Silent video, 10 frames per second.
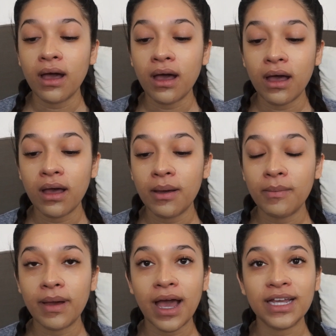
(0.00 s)

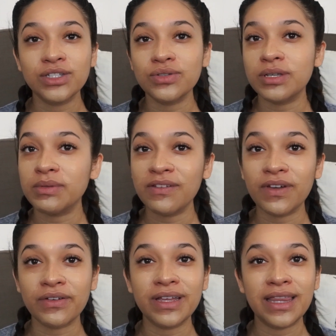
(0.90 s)
I do something
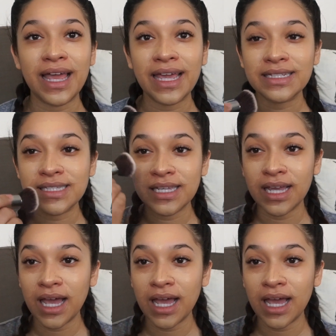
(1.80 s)
very light.